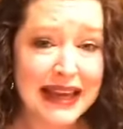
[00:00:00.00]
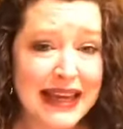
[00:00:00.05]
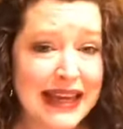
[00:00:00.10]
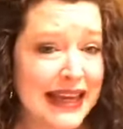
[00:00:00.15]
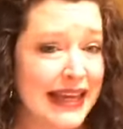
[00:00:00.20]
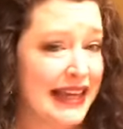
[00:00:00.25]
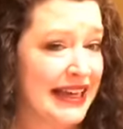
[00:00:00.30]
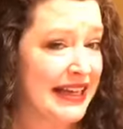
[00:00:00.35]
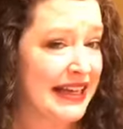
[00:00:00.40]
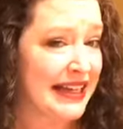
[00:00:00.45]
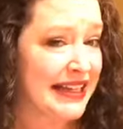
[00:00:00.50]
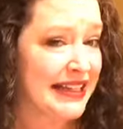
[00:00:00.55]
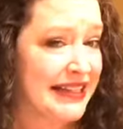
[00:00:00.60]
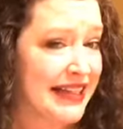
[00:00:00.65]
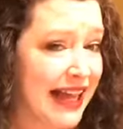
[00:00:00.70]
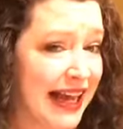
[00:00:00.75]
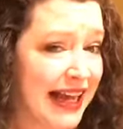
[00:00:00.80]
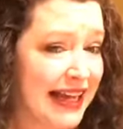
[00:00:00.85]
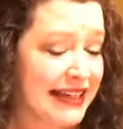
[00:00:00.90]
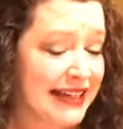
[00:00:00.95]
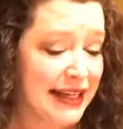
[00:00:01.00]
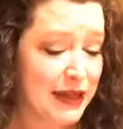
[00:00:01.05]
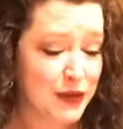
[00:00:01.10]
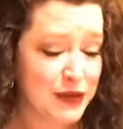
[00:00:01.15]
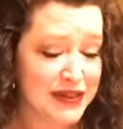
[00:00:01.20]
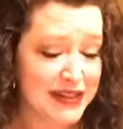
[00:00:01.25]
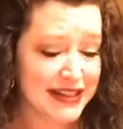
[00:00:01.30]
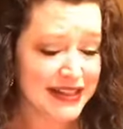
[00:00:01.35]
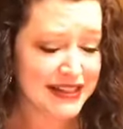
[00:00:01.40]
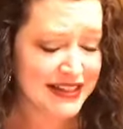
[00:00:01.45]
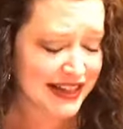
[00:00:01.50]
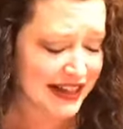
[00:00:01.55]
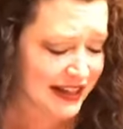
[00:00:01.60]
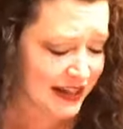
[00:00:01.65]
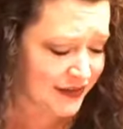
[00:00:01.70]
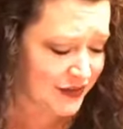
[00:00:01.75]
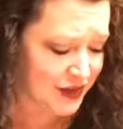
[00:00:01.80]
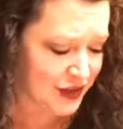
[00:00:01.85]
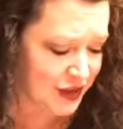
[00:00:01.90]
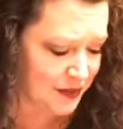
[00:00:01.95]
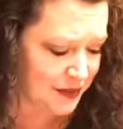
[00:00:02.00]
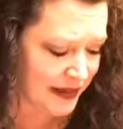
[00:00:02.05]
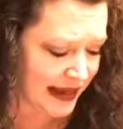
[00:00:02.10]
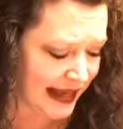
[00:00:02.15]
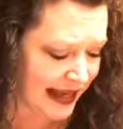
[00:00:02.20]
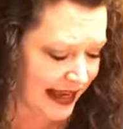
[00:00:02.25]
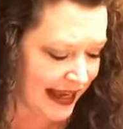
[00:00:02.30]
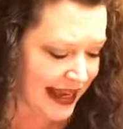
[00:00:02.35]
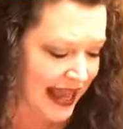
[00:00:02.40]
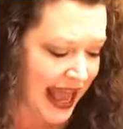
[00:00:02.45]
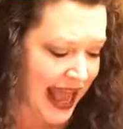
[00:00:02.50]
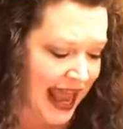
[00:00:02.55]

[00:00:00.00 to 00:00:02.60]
He inclined, He was attentive to me,